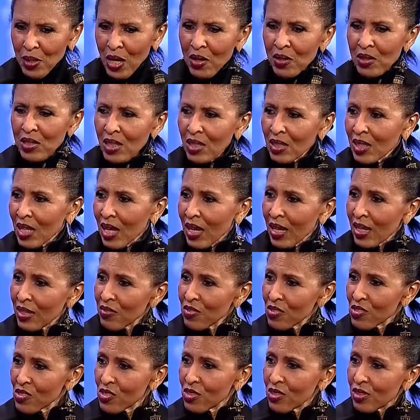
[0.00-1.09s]
Parallel
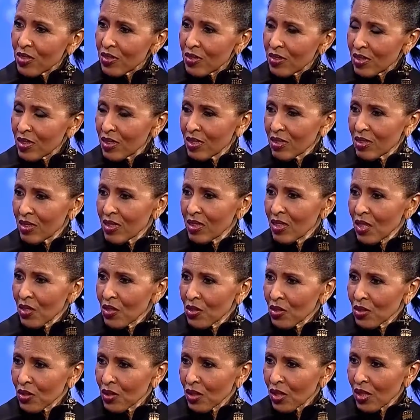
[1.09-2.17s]
Lives is the
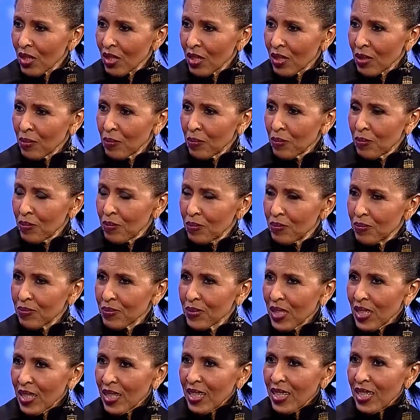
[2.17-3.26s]
other.
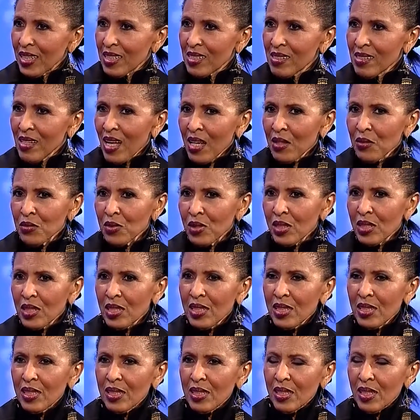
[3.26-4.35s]
It's not
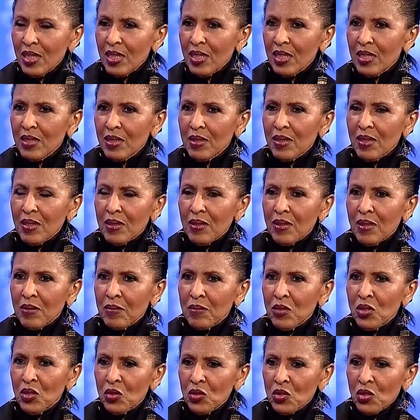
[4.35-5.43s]
really a
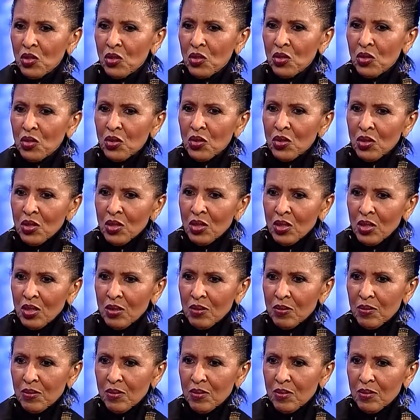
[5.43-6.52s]

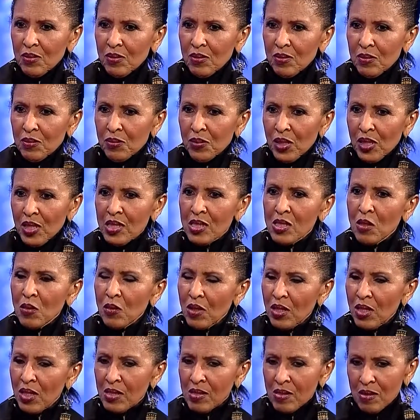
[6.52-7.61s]
musical, but
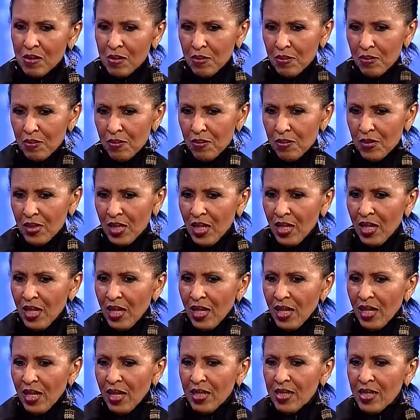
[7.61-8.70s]
it's.
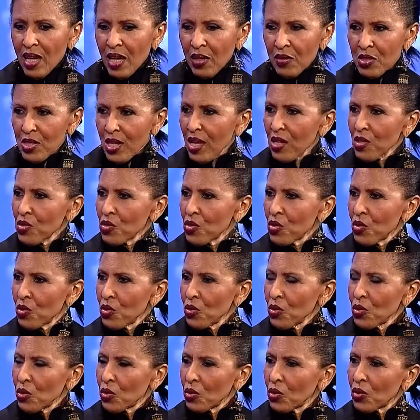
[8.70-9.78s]
I was asked
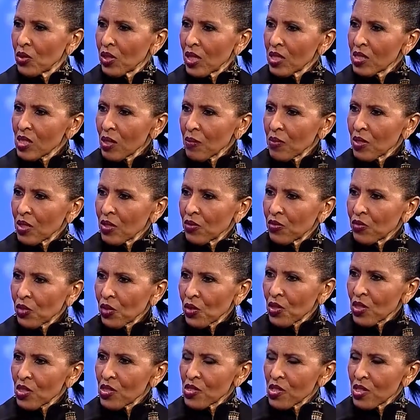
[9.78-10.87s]
to create something
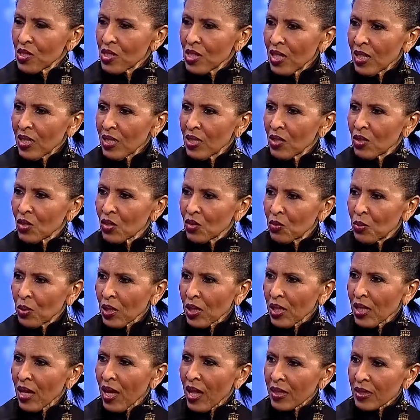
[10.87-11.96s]
for the centennial of
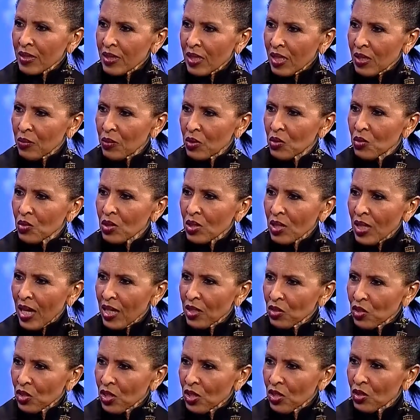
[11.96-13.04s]
Billie Holiday, which was
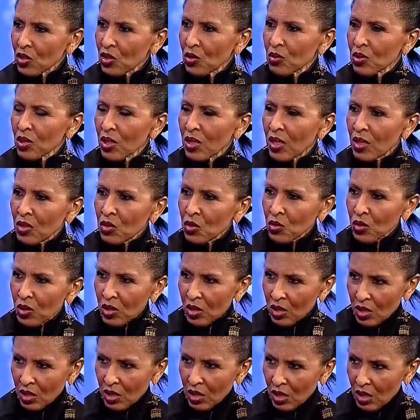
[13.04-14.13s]
last year. She was
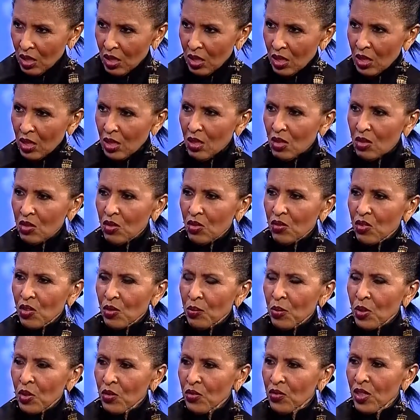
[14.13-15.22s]
100 years of her
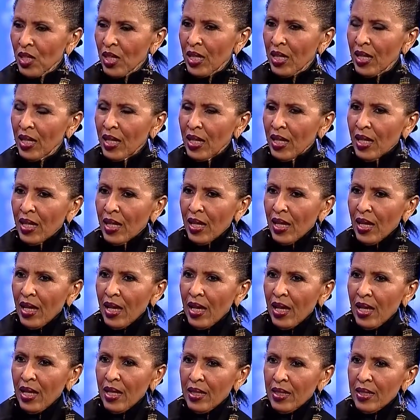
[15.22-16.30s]
birthday.
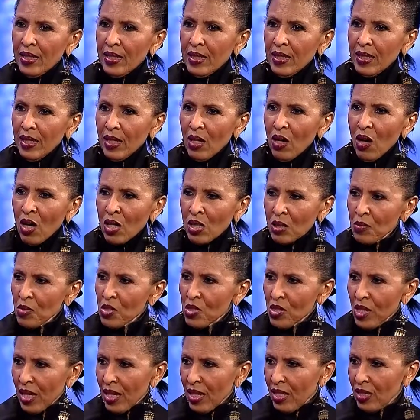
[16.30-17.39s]
And Harlem
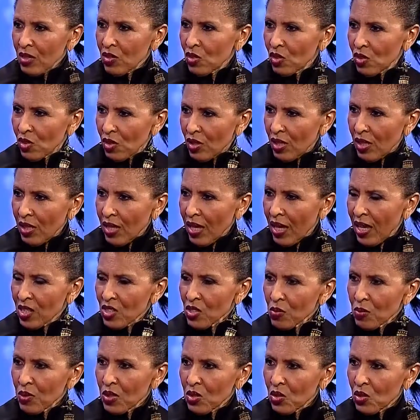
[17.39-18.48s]
Stage
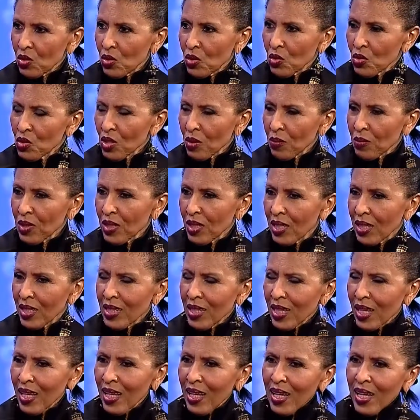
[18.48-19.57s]
asked me to do something.
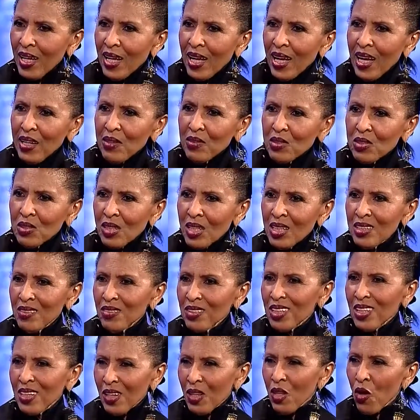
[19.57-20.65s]
And I was kind of
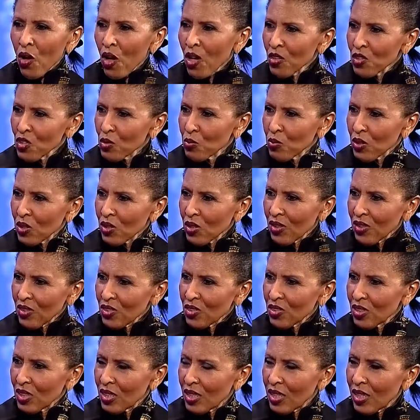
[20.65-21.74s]
at a loss,
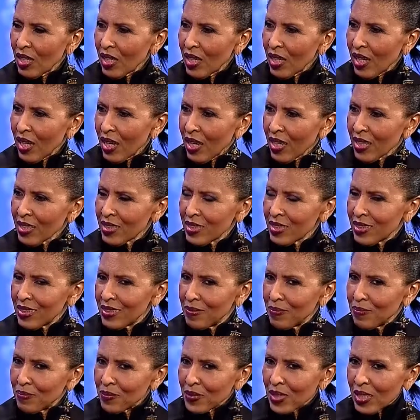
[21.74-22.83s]
because
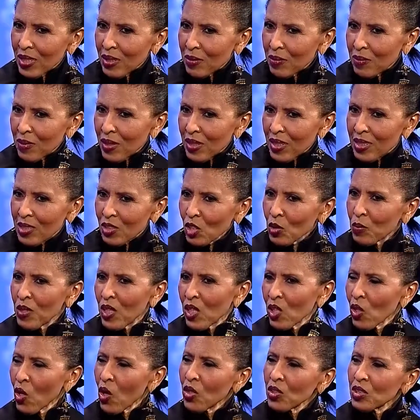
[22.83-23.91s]
it took me
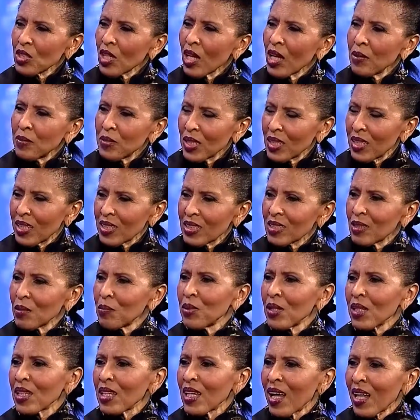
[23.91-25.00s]
a long time to get to
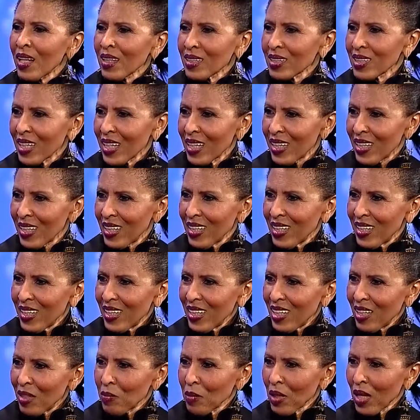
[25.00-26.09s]
Billie Holiday
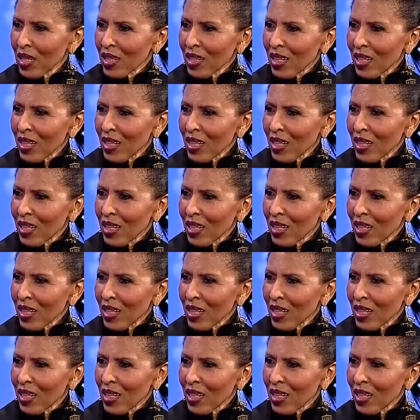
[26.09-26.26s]
in my life.